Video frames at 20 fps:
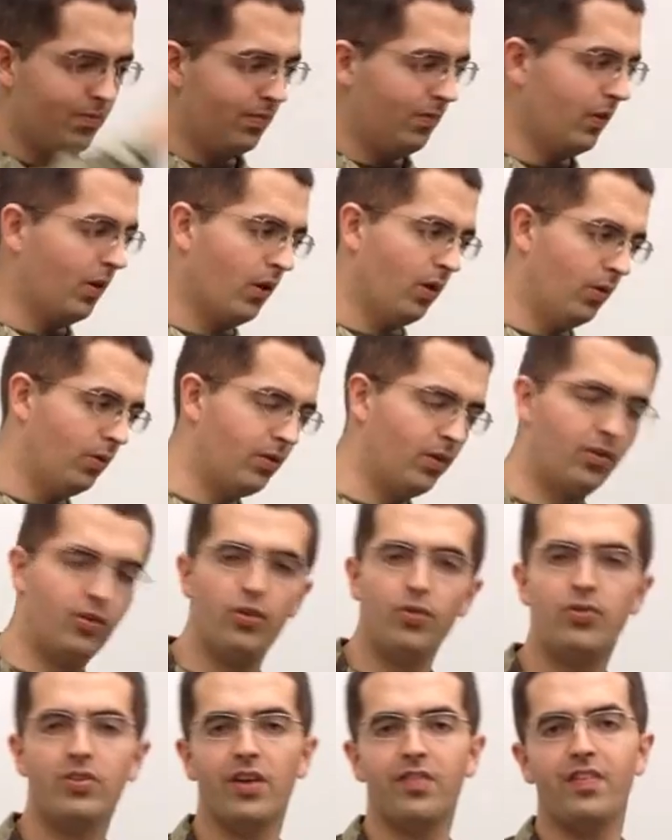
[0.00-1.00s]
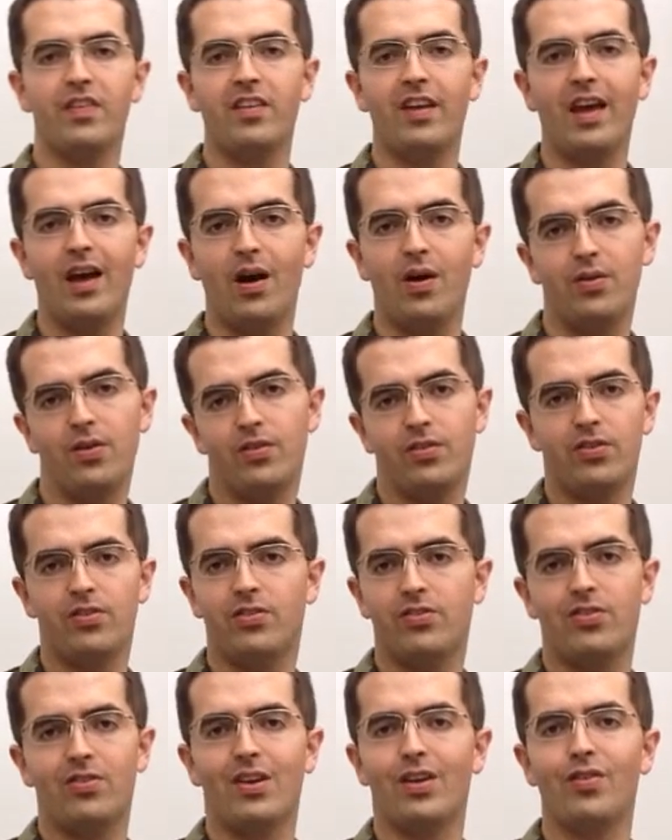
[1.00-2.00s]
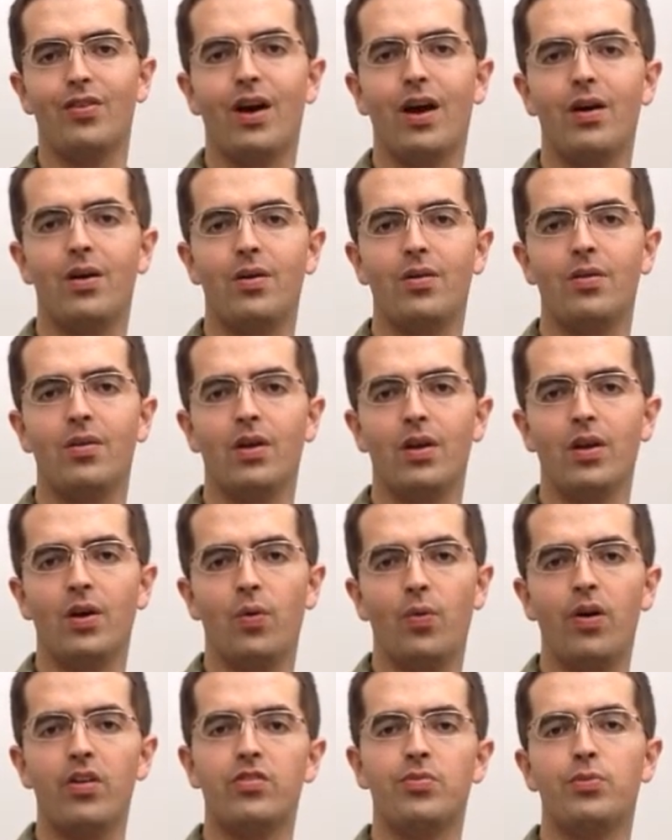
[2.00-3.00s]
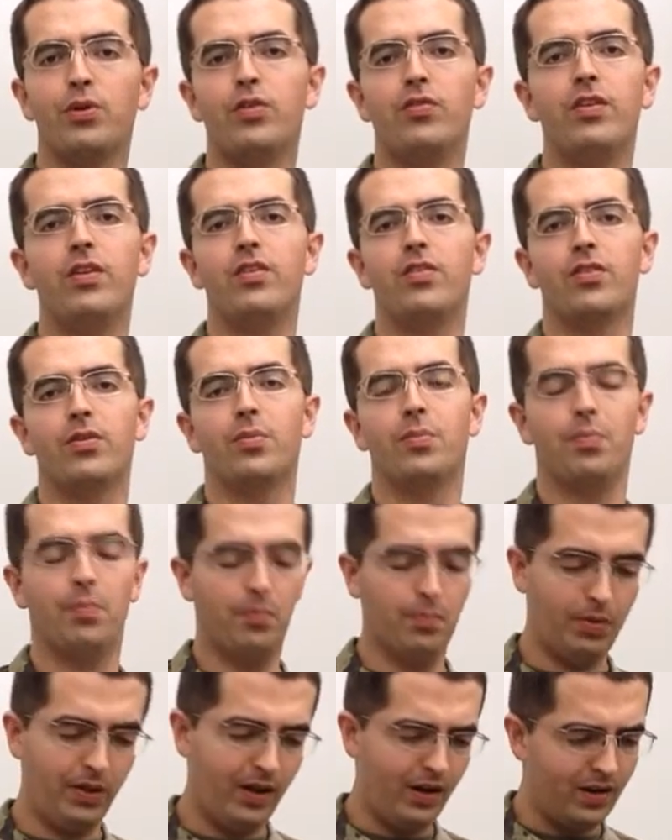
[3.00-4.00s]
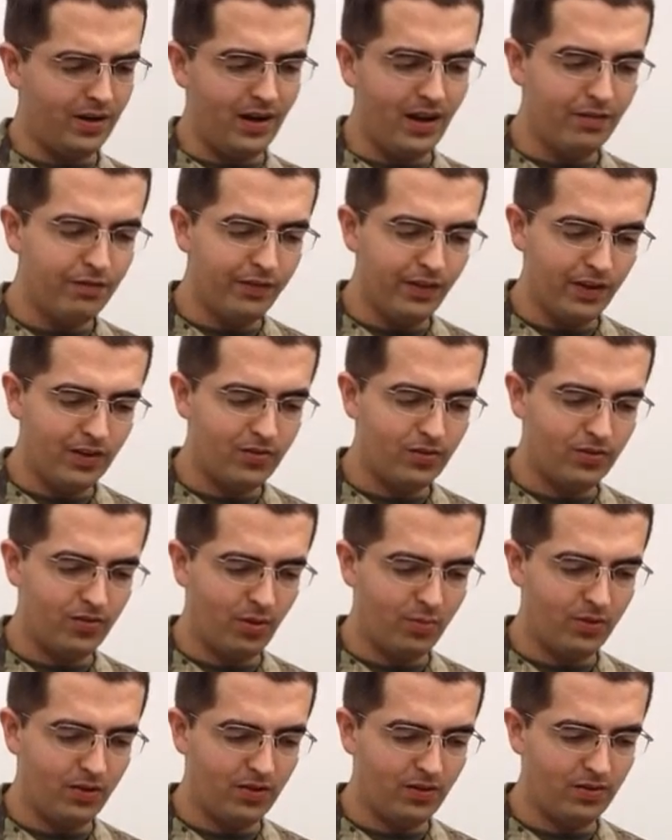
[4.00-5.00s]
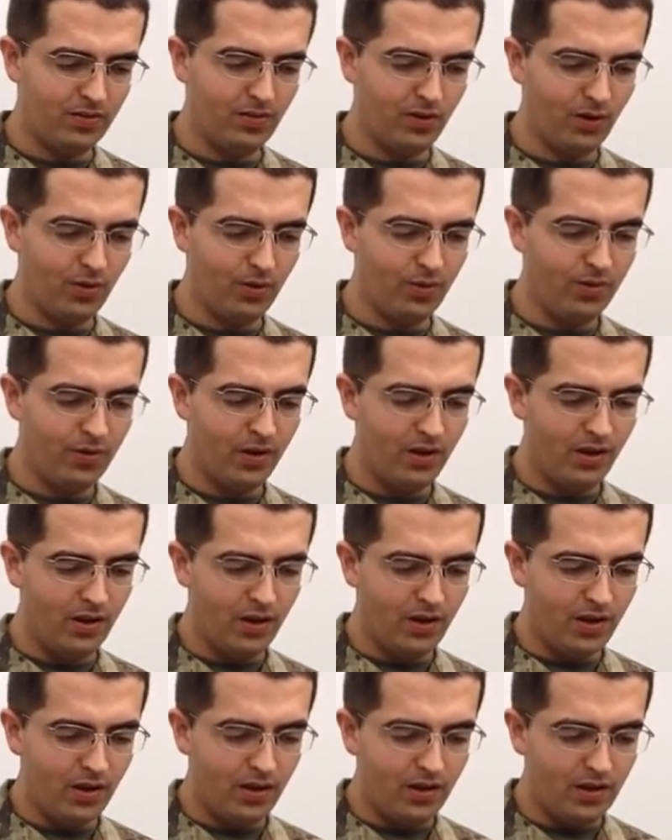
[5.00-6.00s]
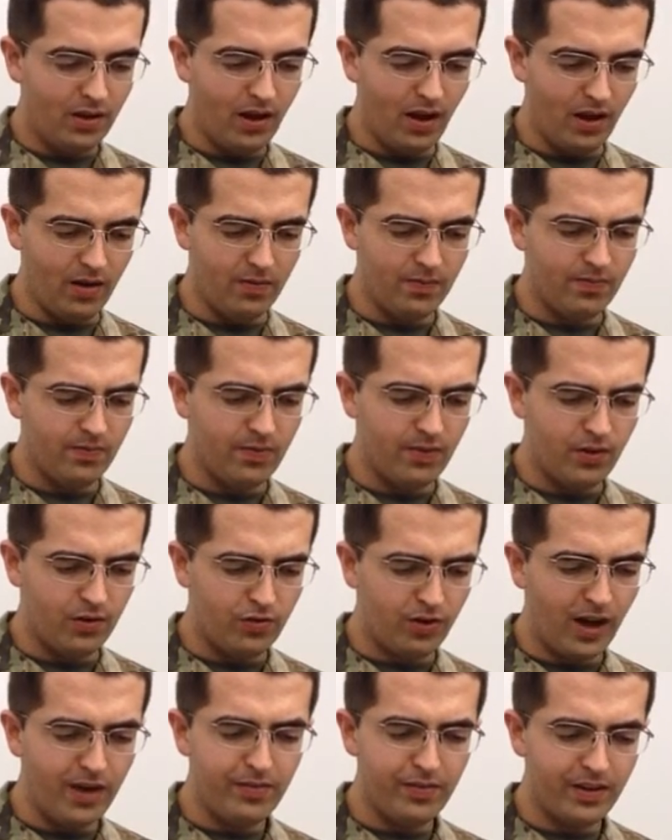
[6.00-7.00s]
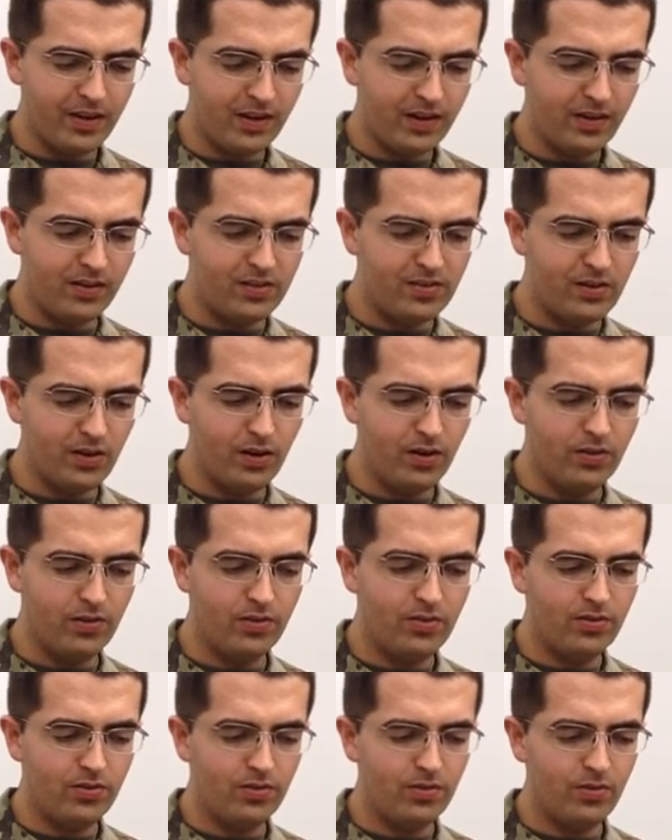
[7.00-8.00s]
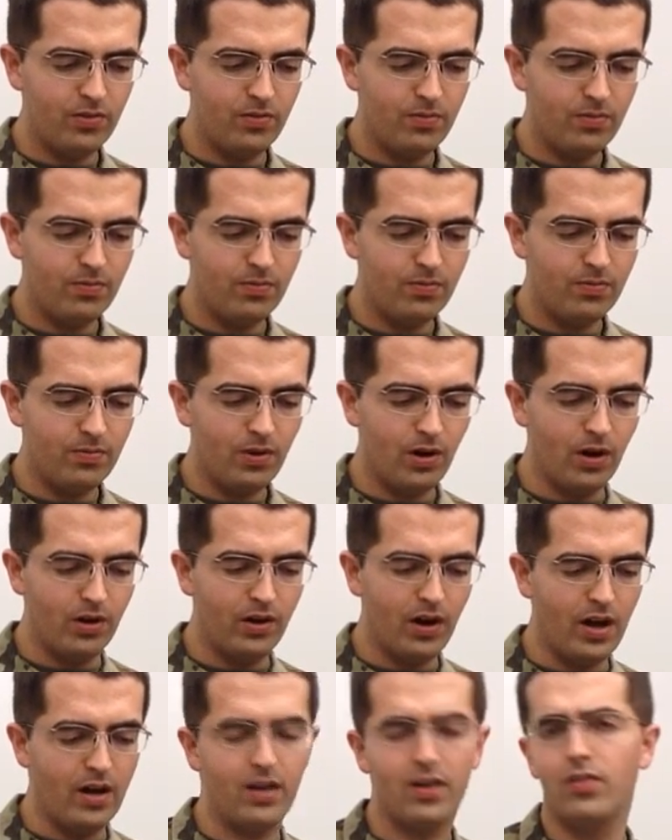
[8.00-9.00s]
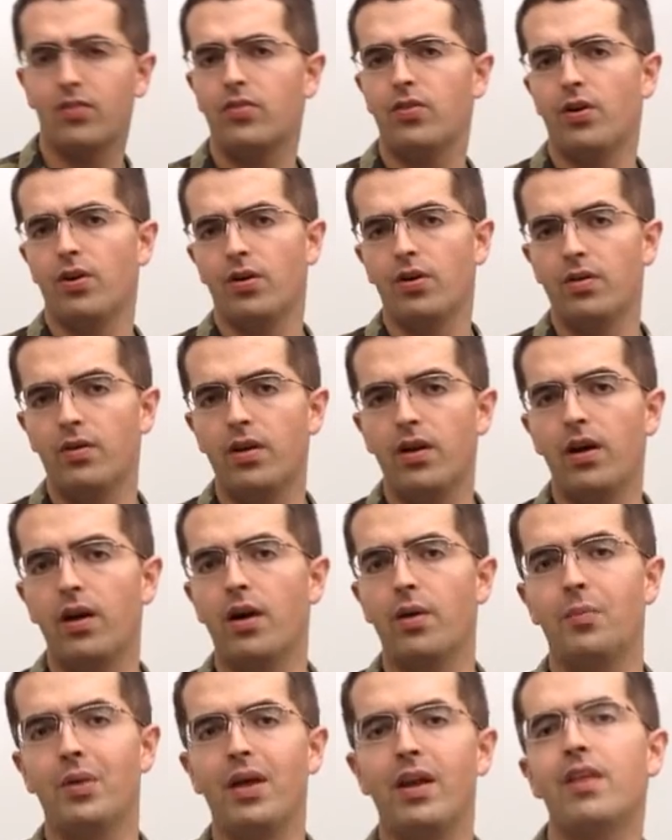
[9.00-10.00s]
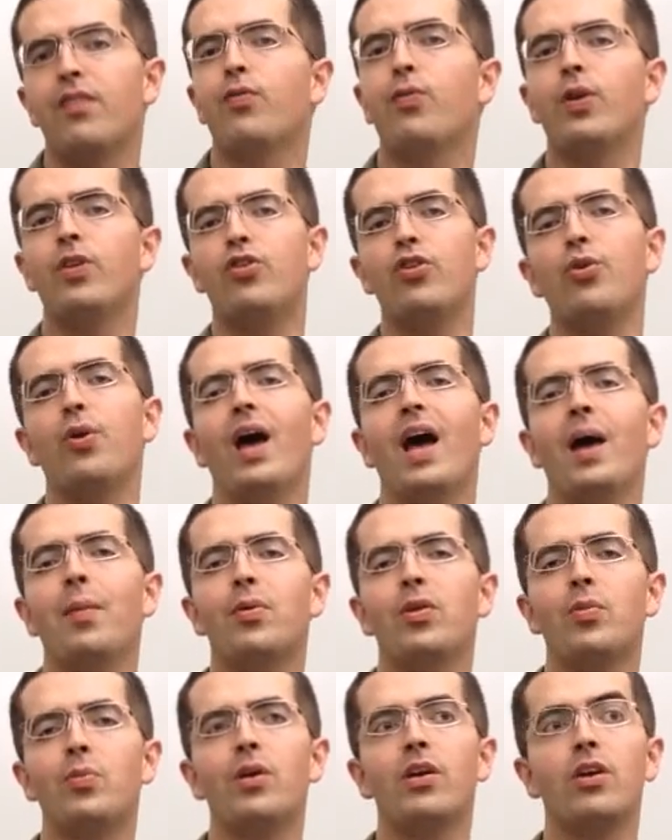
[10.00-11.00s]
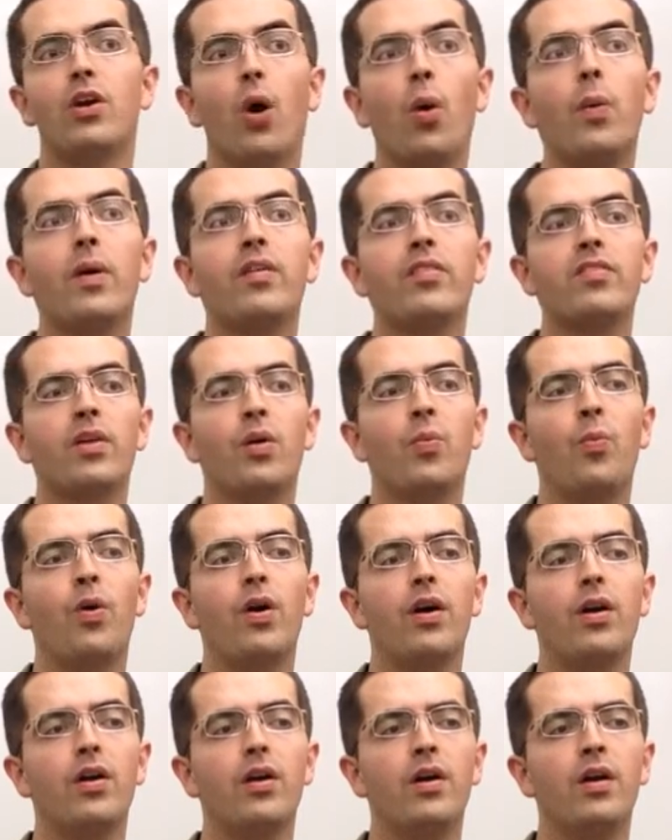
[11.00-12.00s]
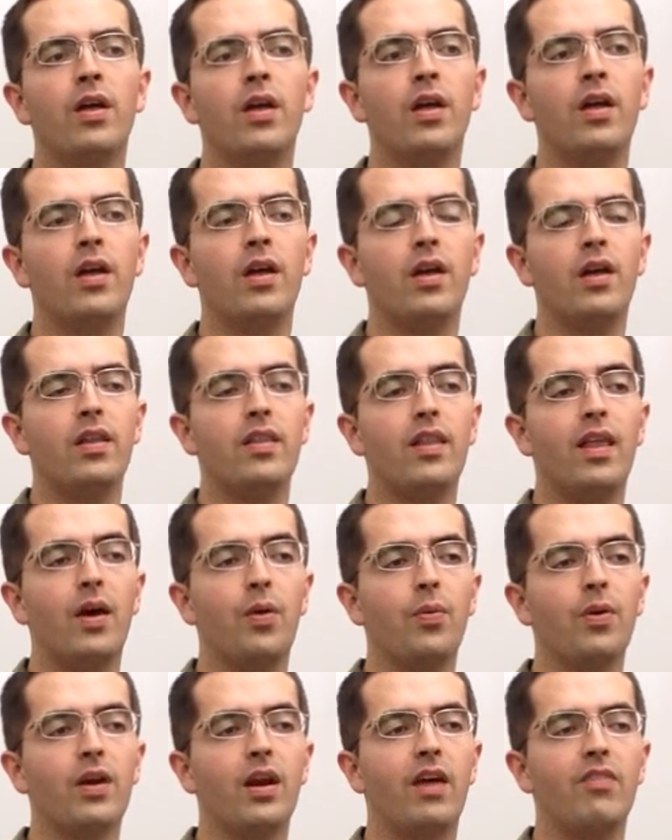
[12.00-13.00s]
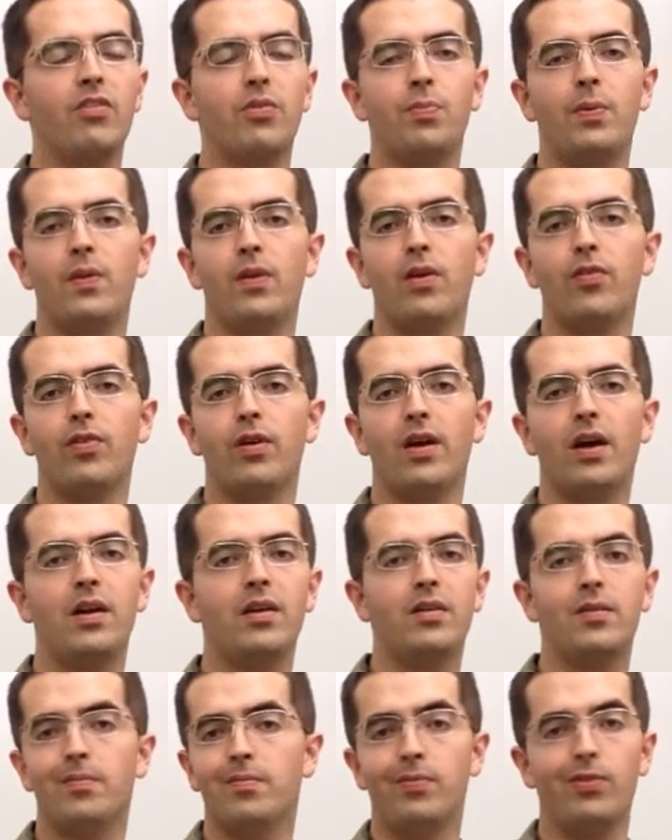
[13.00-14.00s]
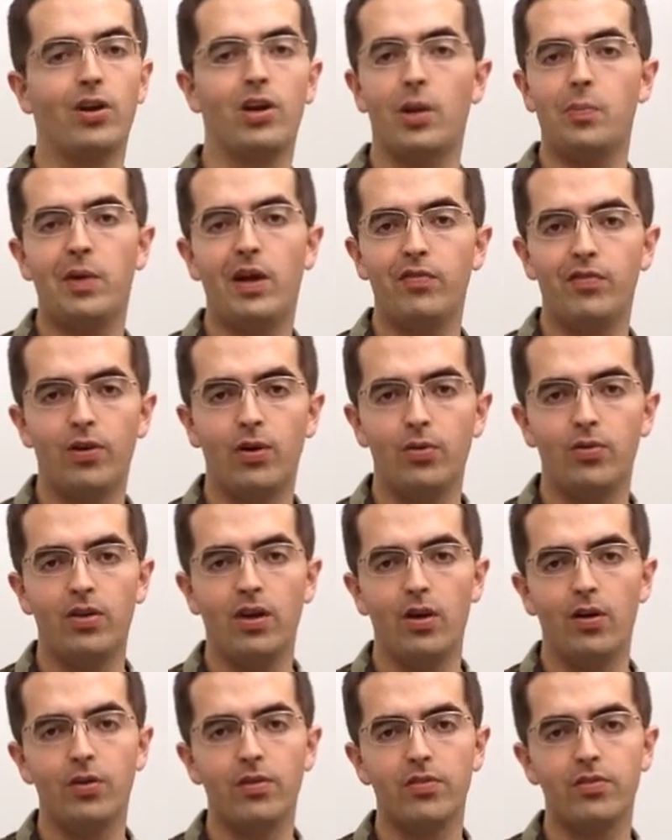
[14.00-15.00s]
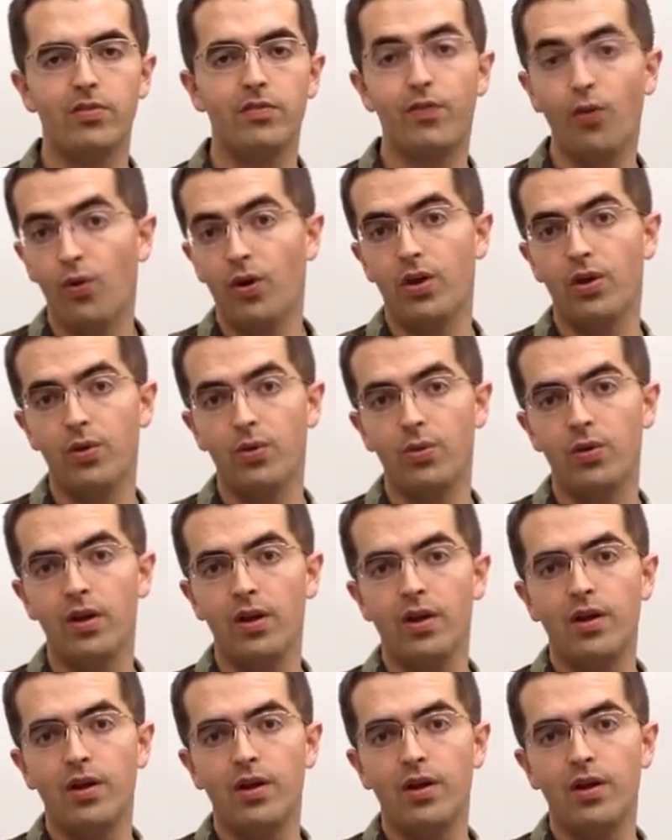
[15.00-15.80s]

to do stuff in town, or just sit around and watch movies, or play on Netflix or something. So, yeah, traveling concerns are not a concern. And if we do happen to be going somewhere that we're going to have to spend the overnight, they're going to pay for hotels for you.